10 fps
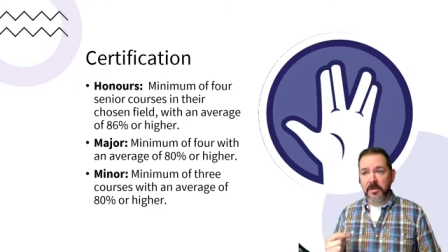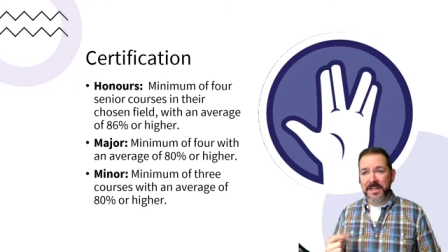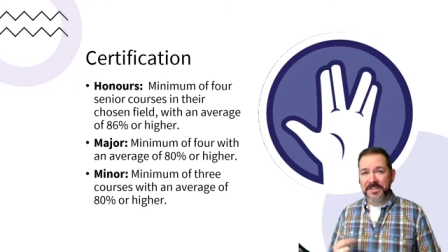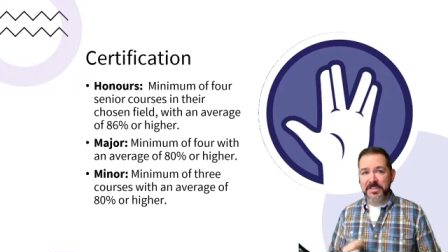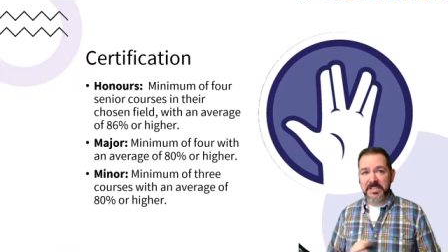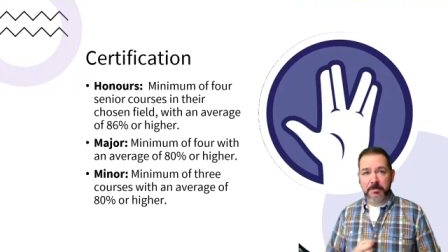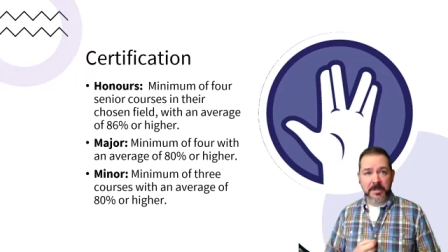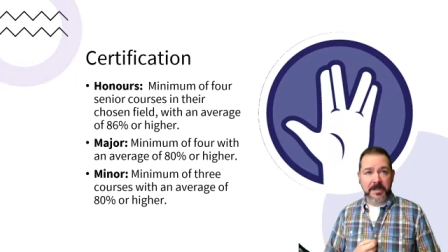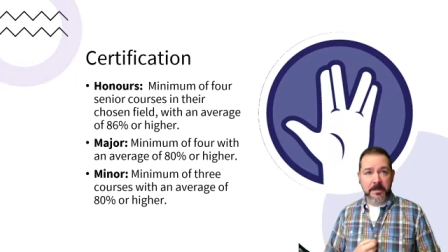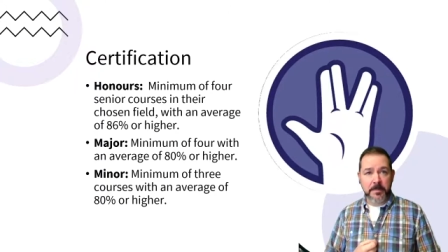or an
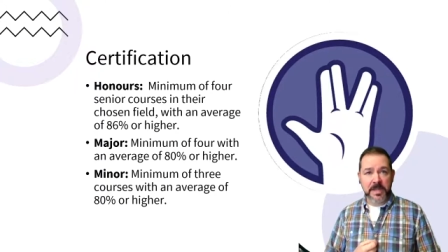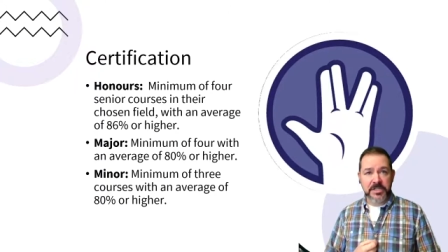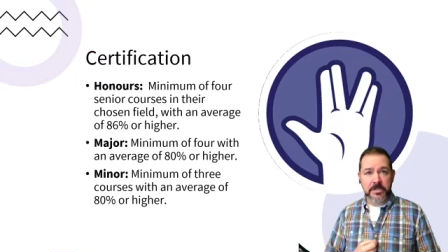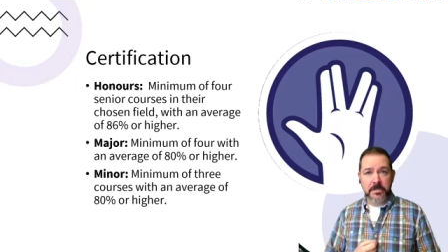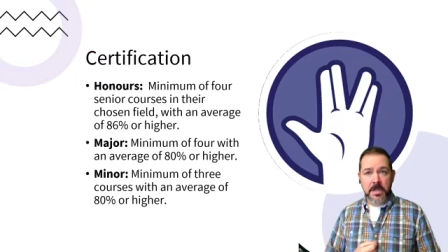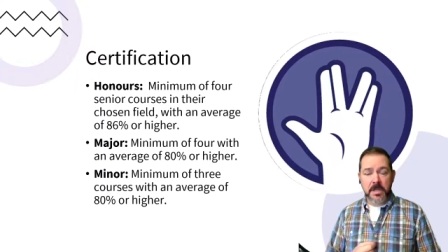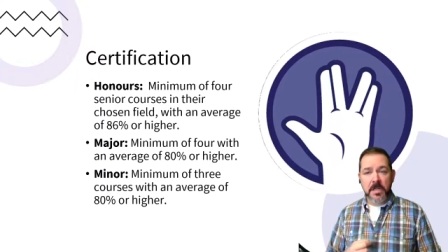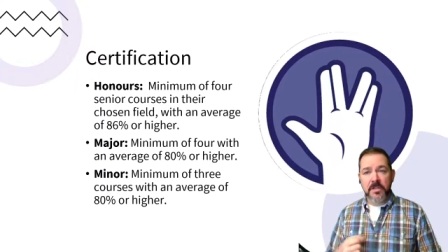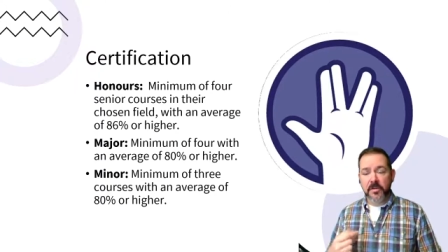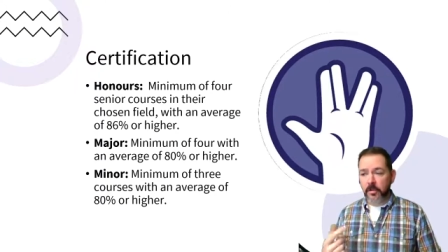interdisciplinary major.
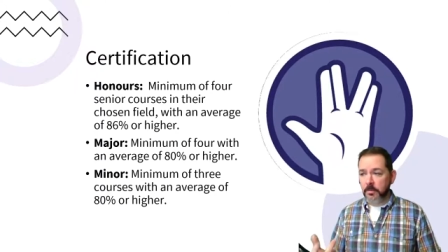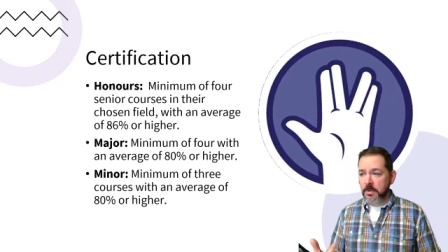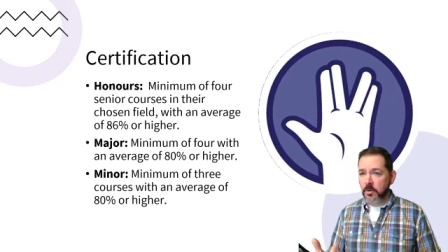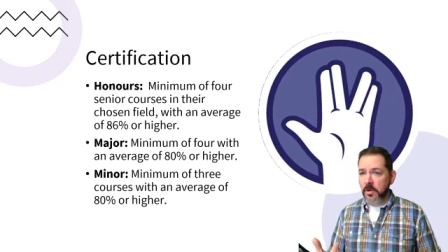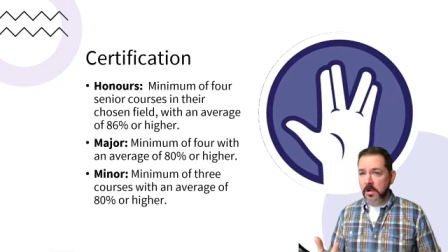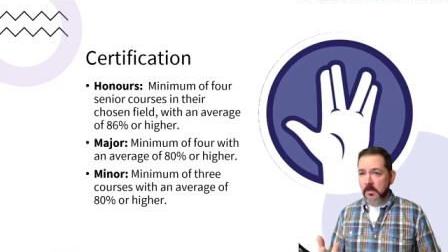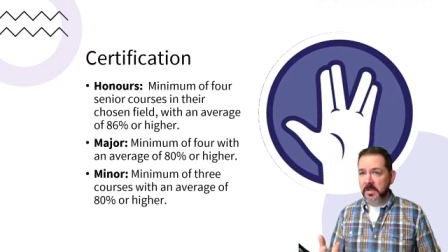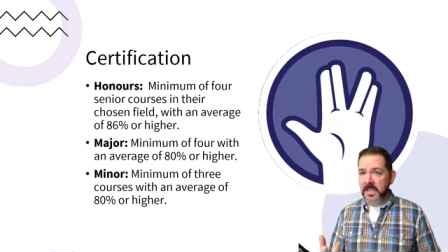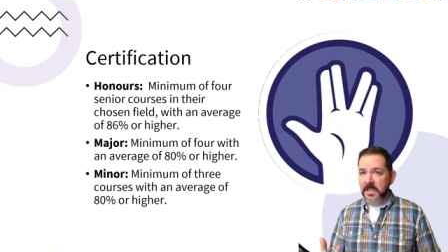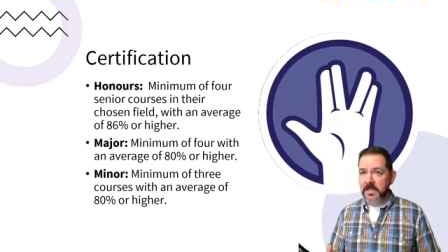They're a little bit more
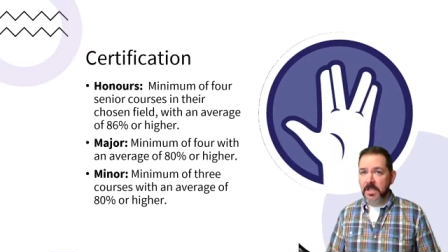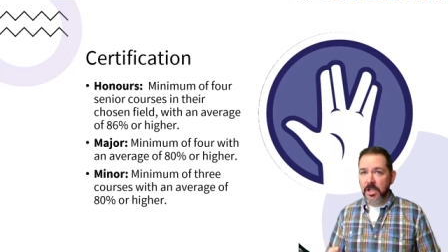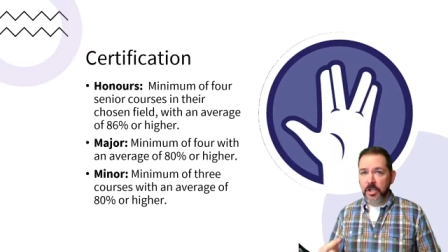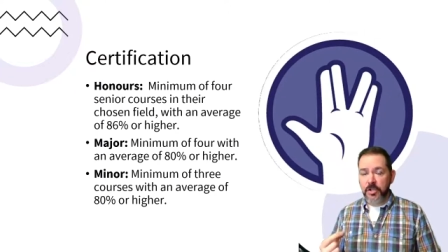complicated.